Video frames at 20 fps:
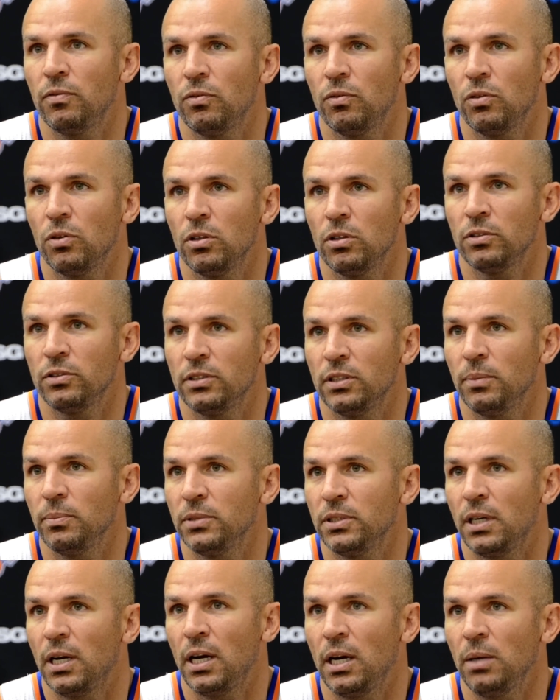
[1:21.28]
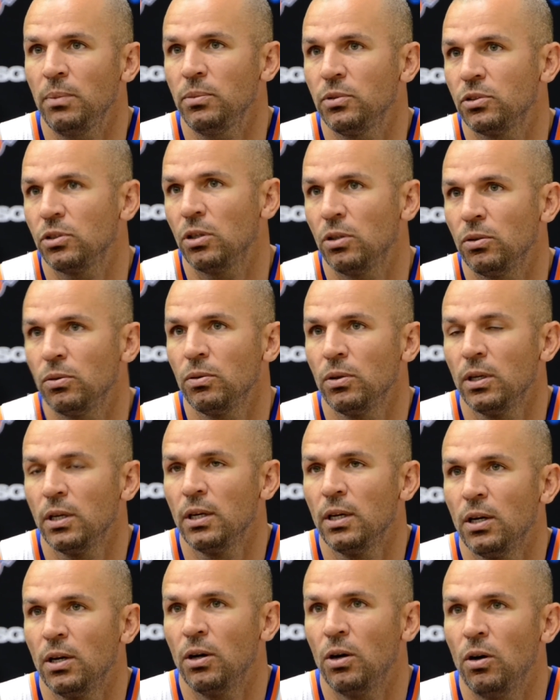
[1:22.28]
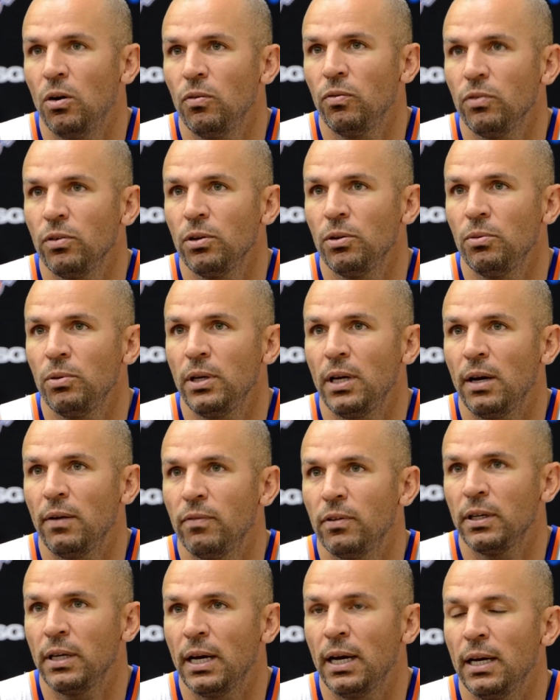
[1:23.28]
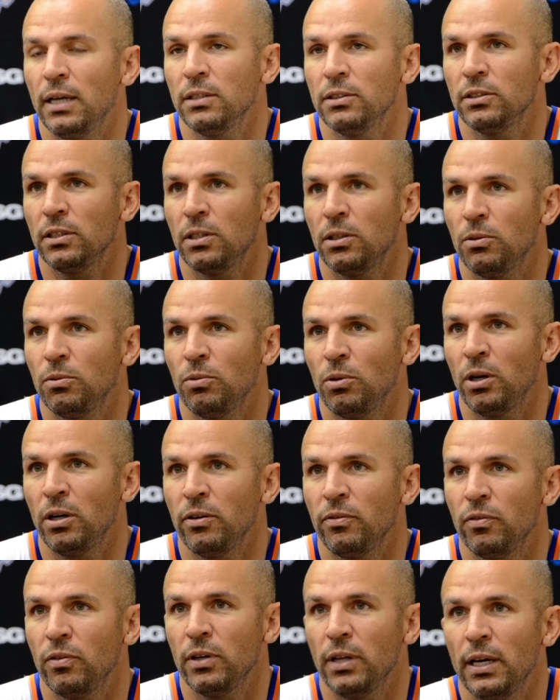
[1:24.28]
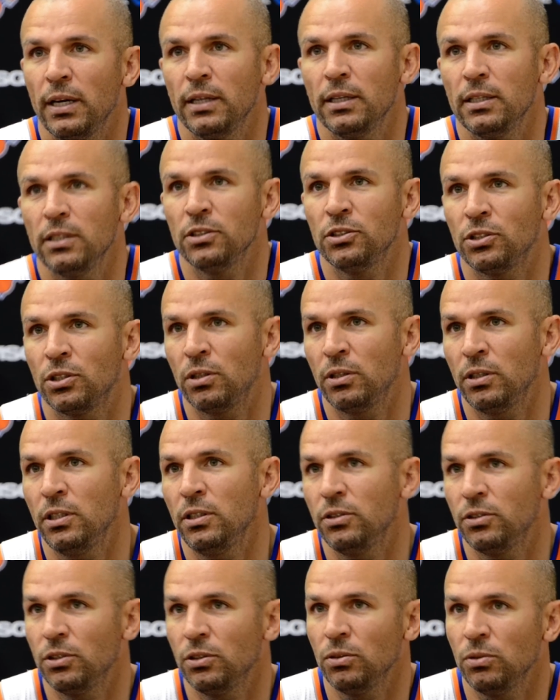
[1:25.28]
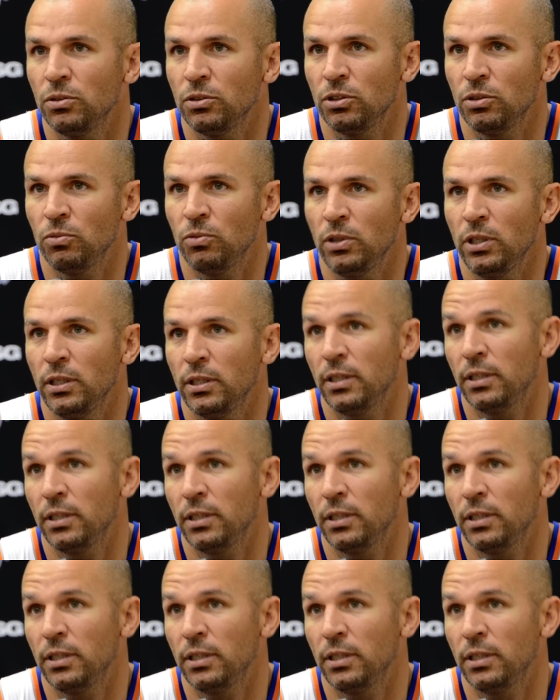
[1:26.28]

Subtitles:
for some time. So hopefully we have the guys that are ready for that journey to win.